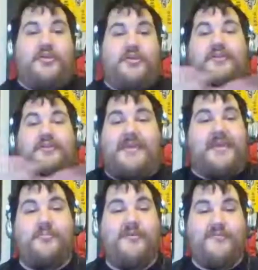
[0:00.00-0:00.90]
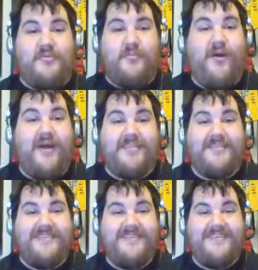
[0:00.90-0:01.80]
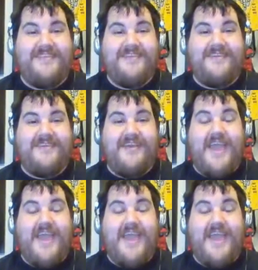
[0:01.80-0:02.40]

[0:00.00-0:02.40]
you can make up whoever you want. That's true.